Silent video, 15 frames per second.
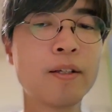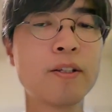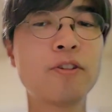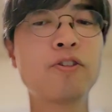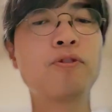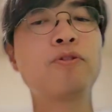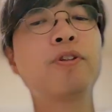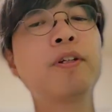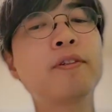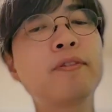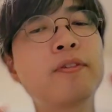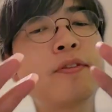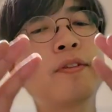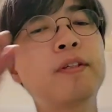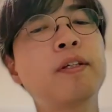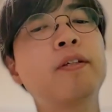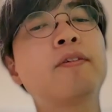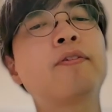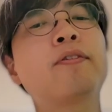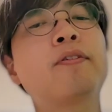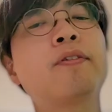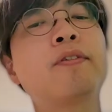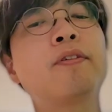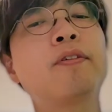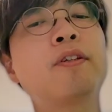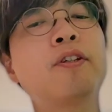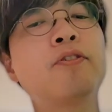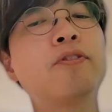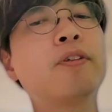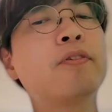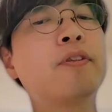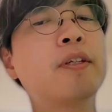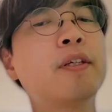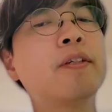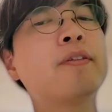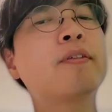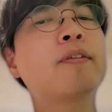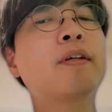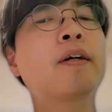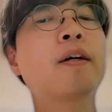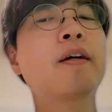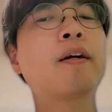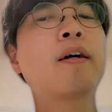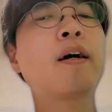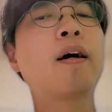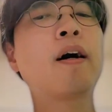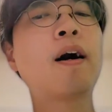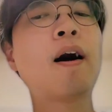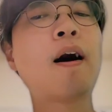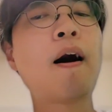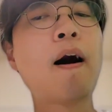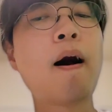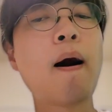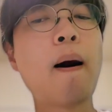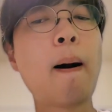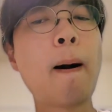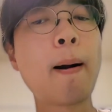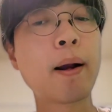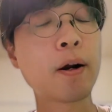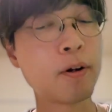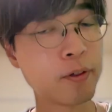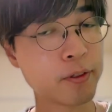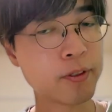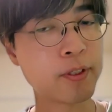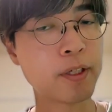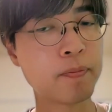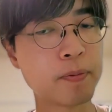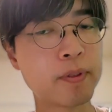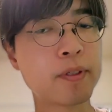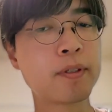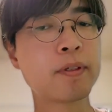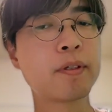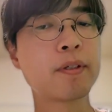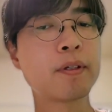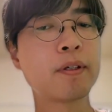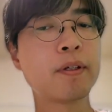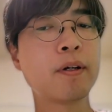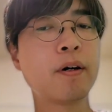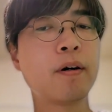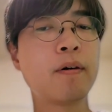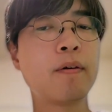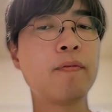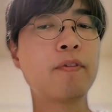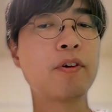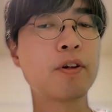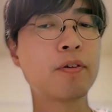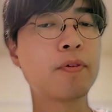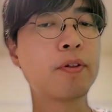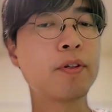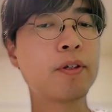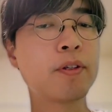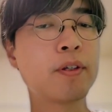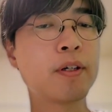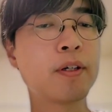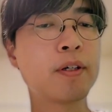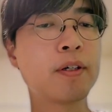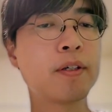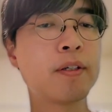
So these things using these concepts of Gerber data,